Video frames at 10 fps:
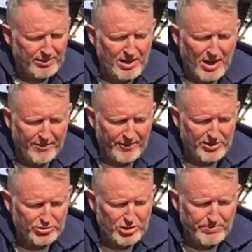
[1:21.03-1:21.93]
The
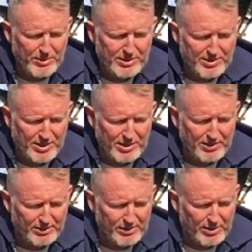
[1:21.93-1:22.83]

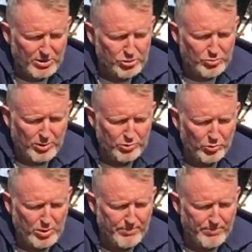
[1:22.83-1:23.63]
FSGPT structural